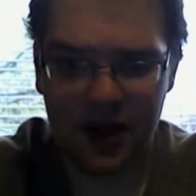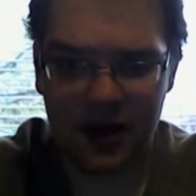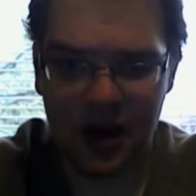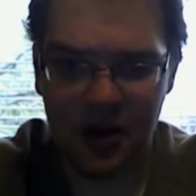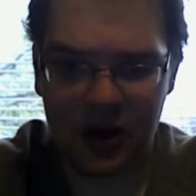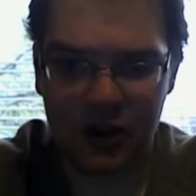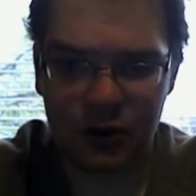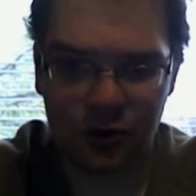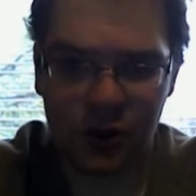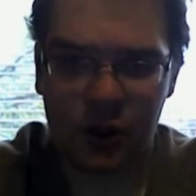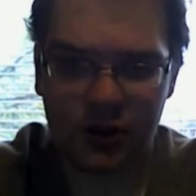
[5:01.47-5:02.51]
another
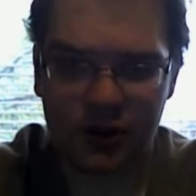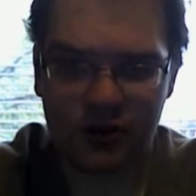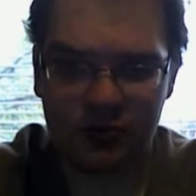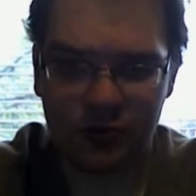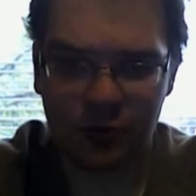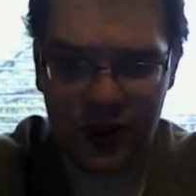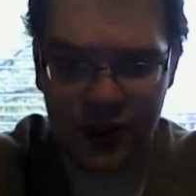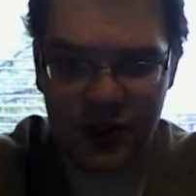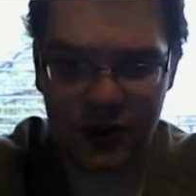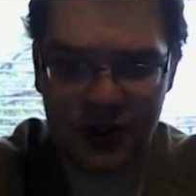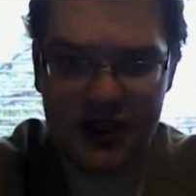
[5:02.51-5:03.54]
controller with a
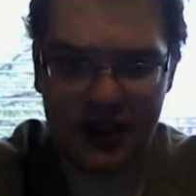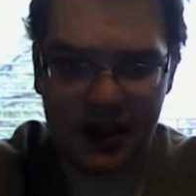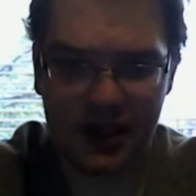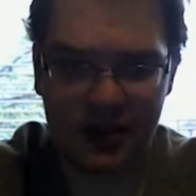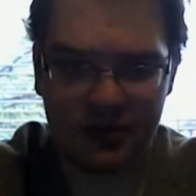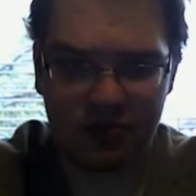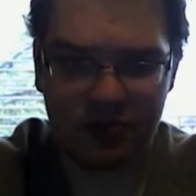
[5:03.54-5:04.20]
screen in it,